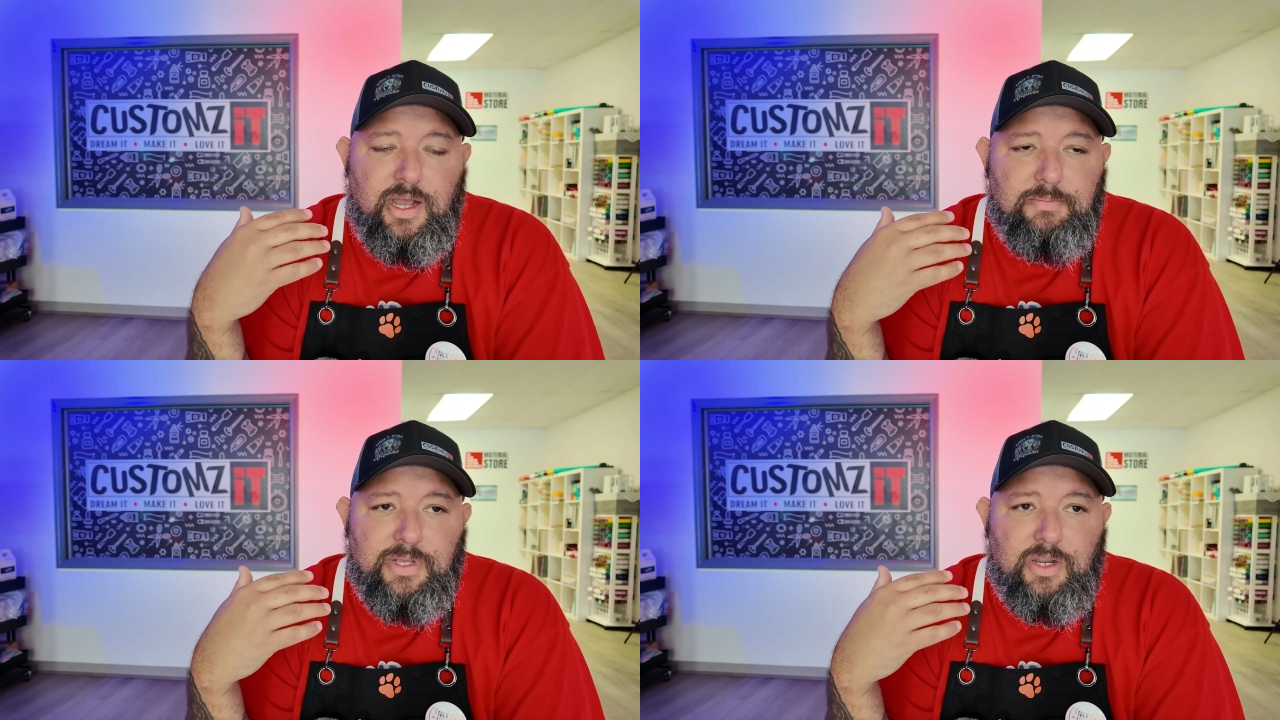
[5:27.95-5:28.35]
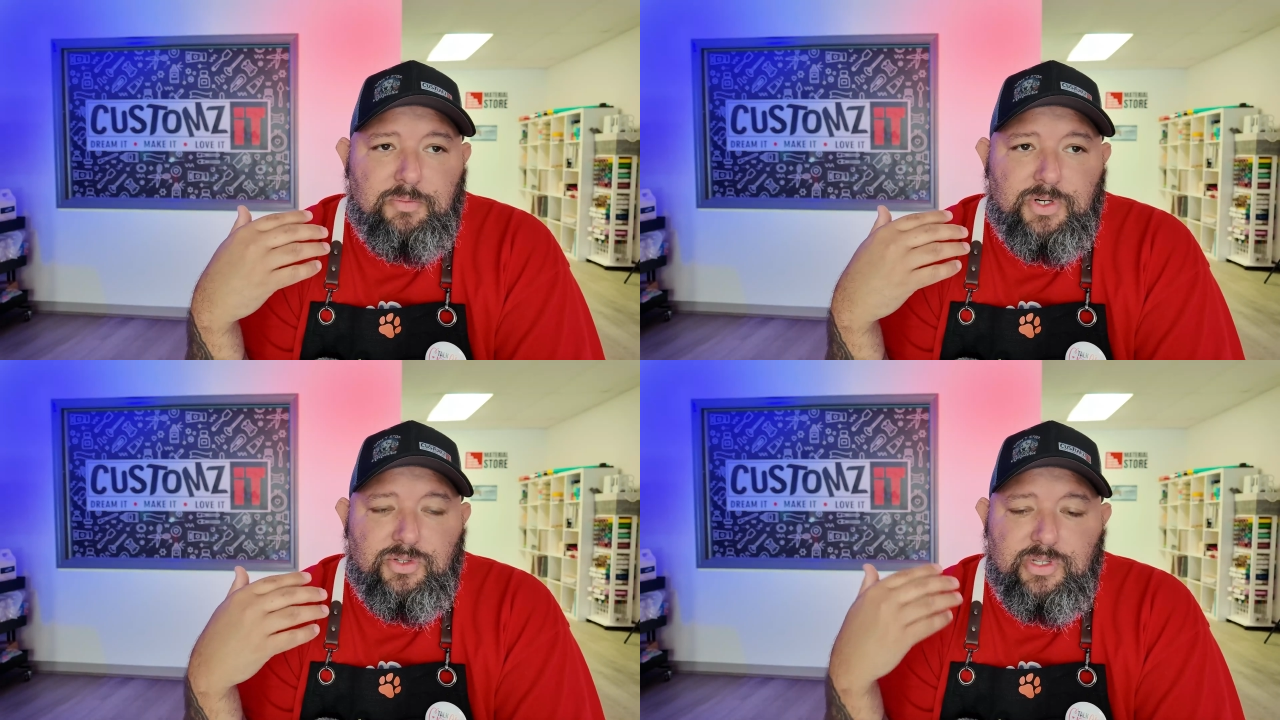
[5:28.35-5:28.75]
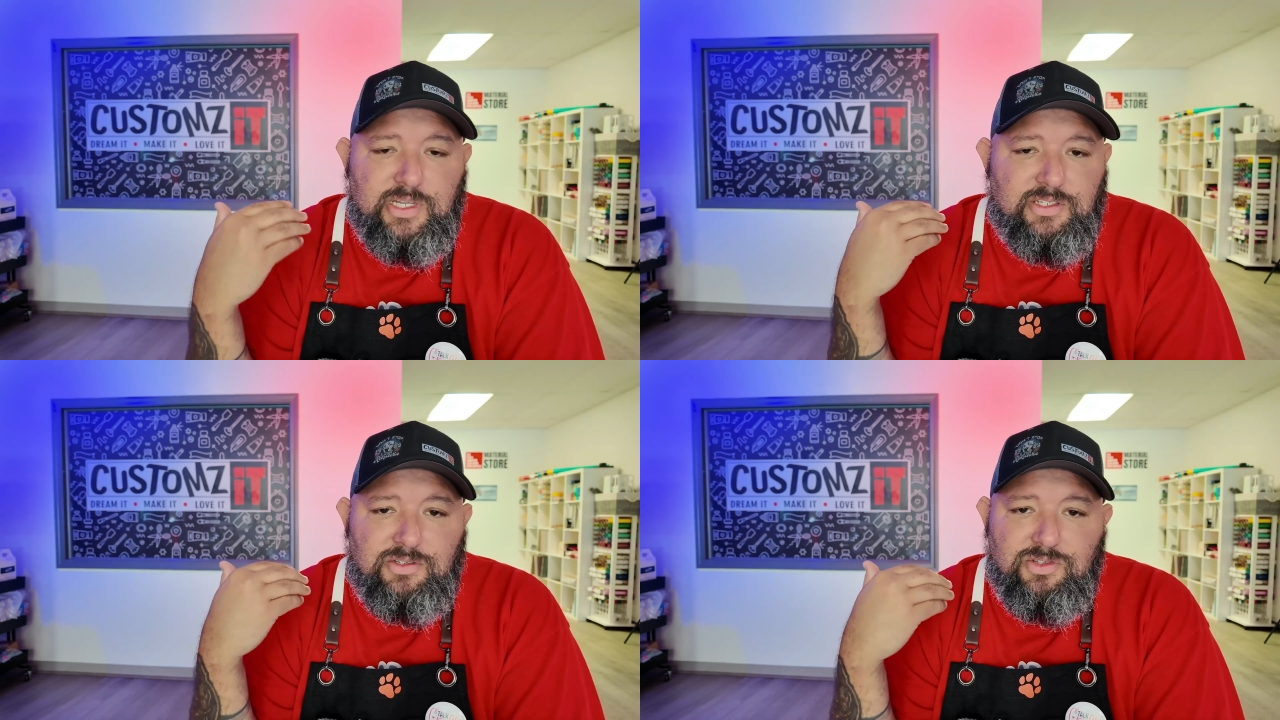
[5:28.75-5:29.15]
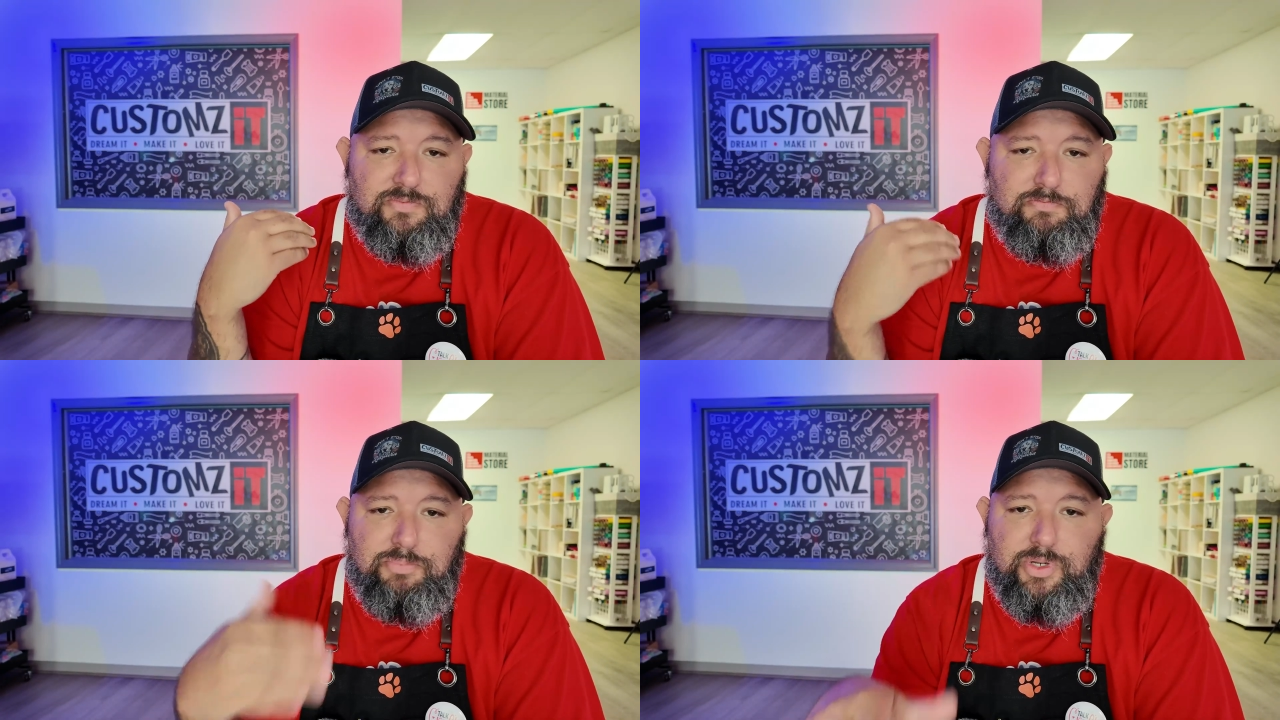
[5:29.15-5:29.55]
I'm the kind of person that
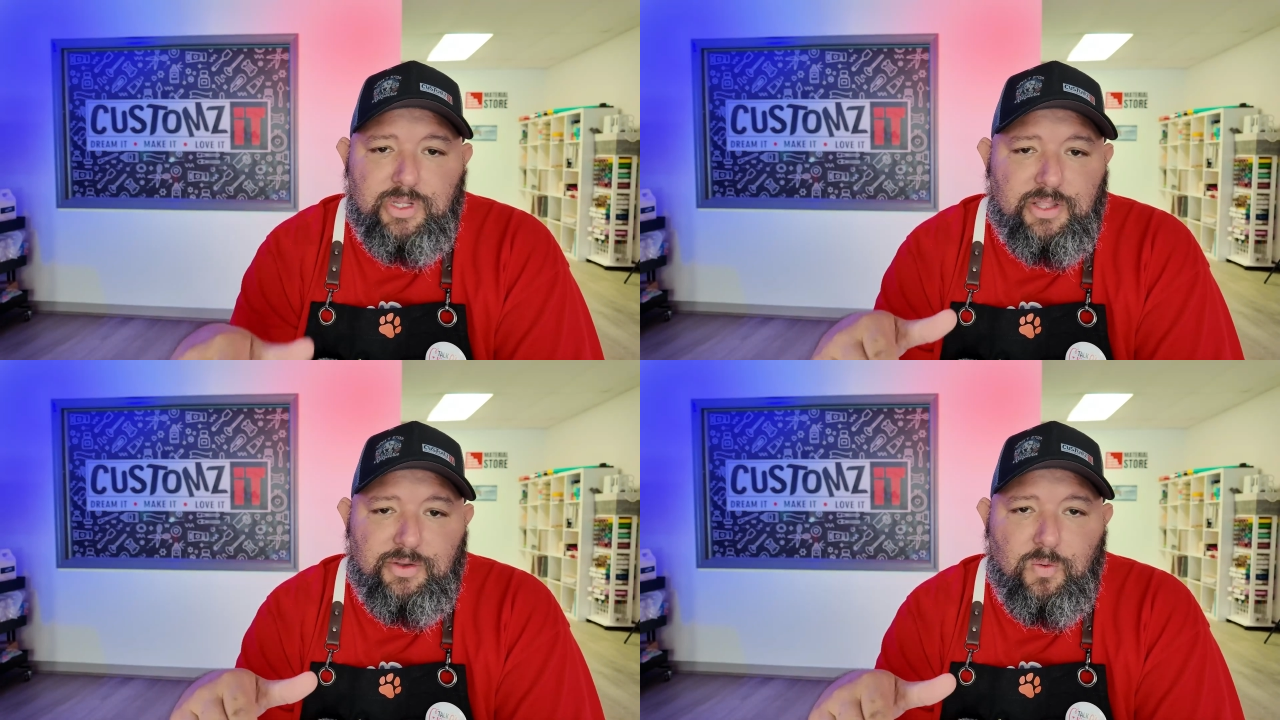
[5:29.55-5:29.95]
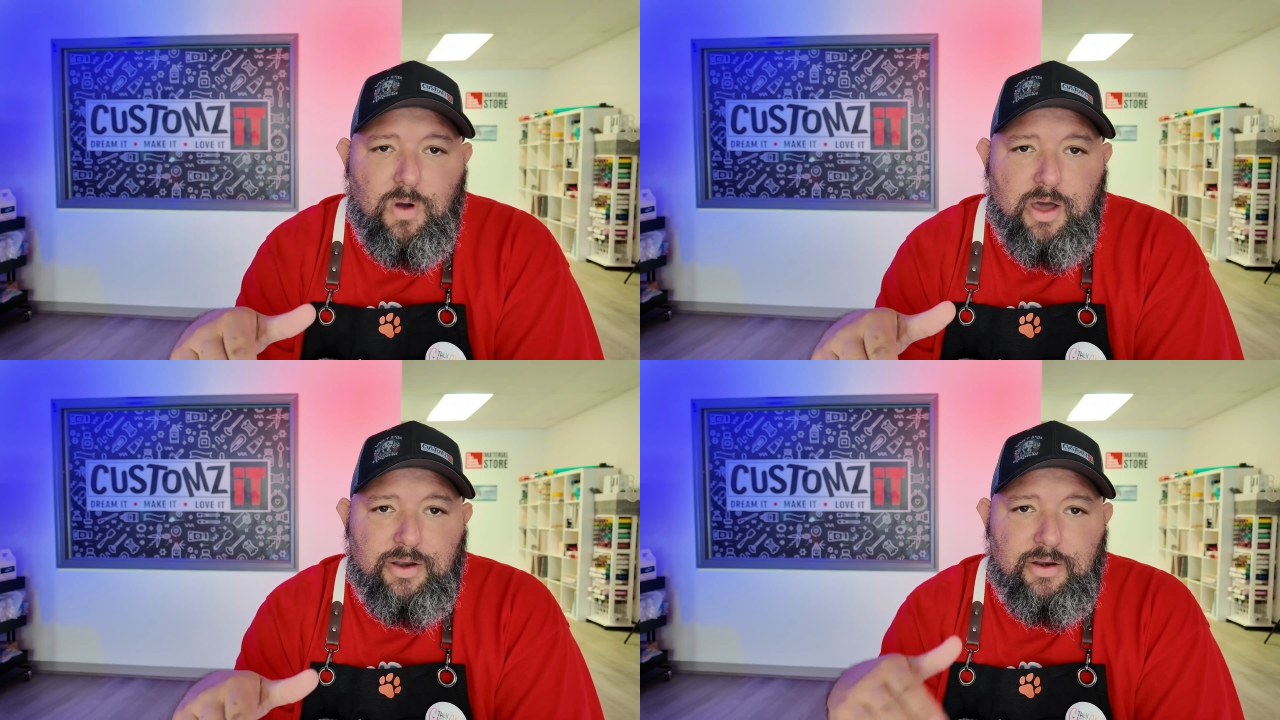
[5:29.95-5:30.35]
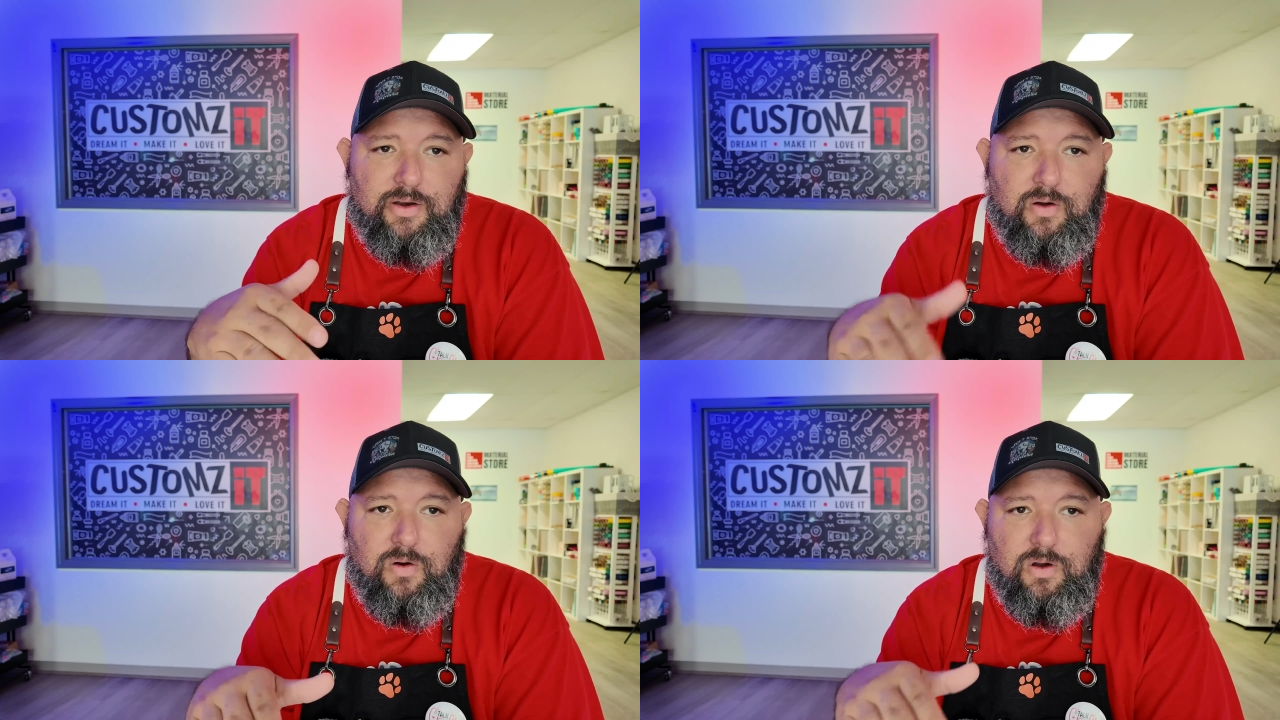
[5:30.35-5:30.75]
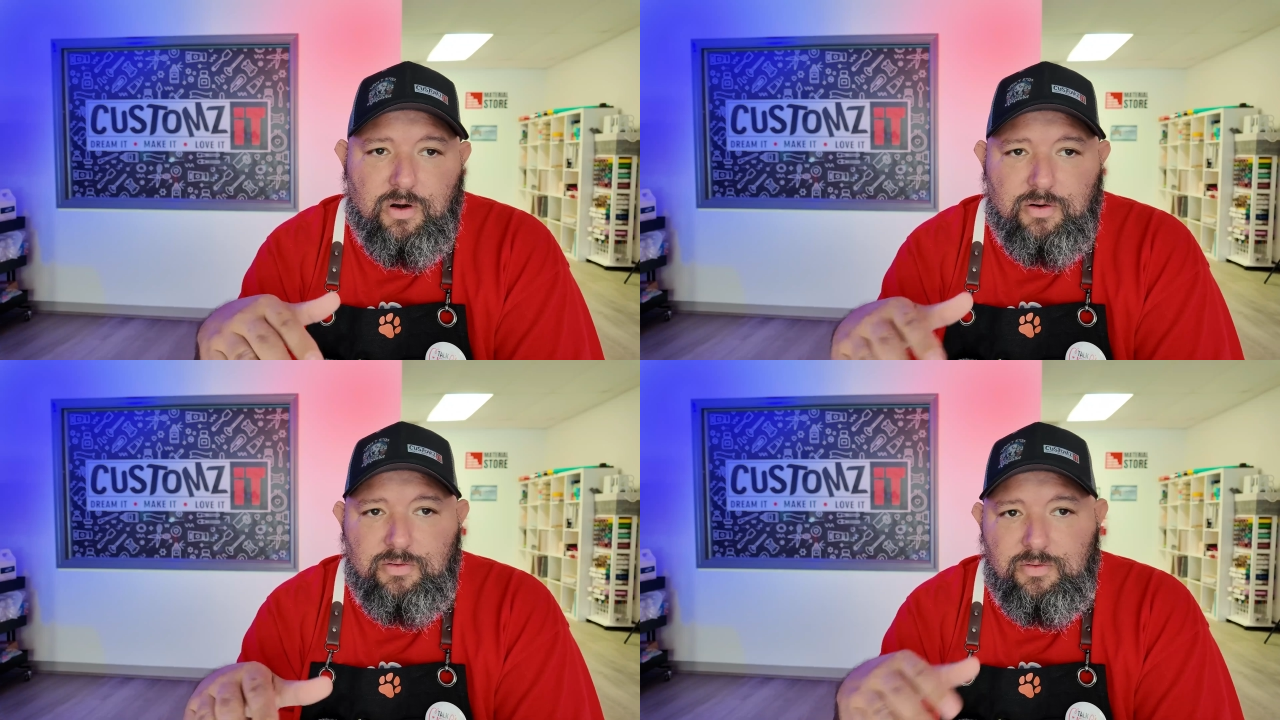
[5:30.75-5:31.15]
just put it under water
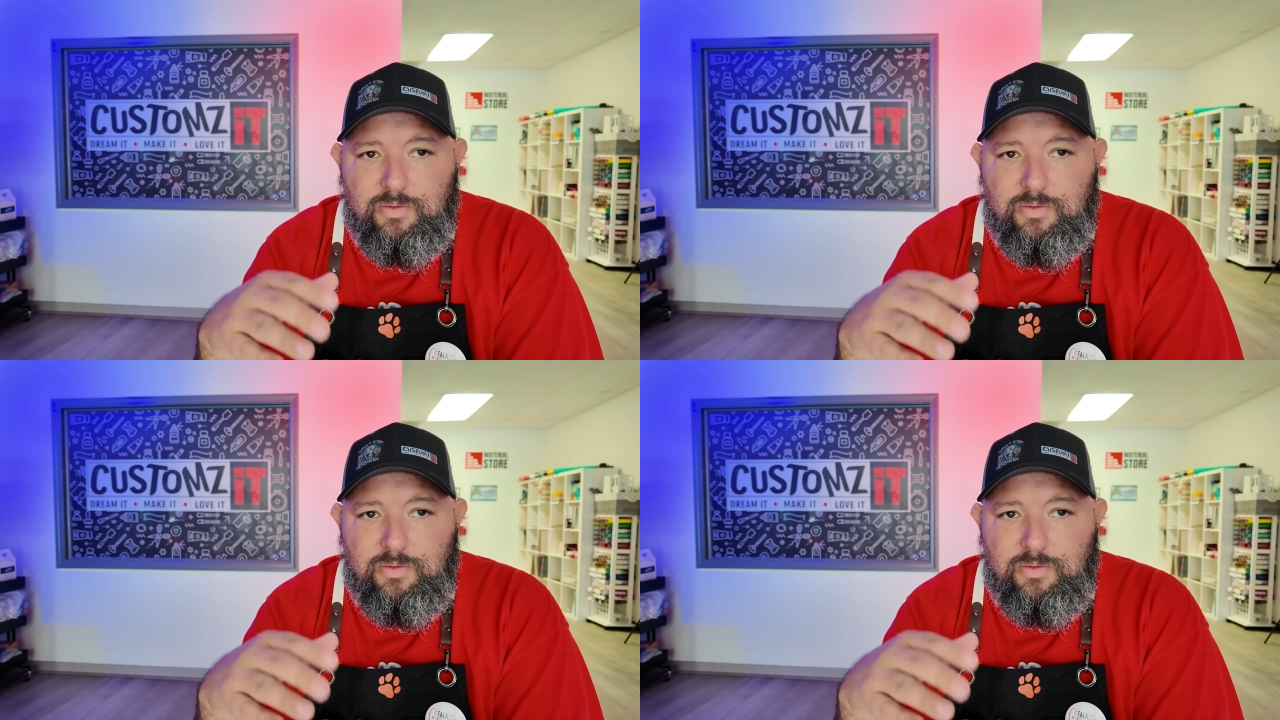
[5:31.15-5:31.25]
or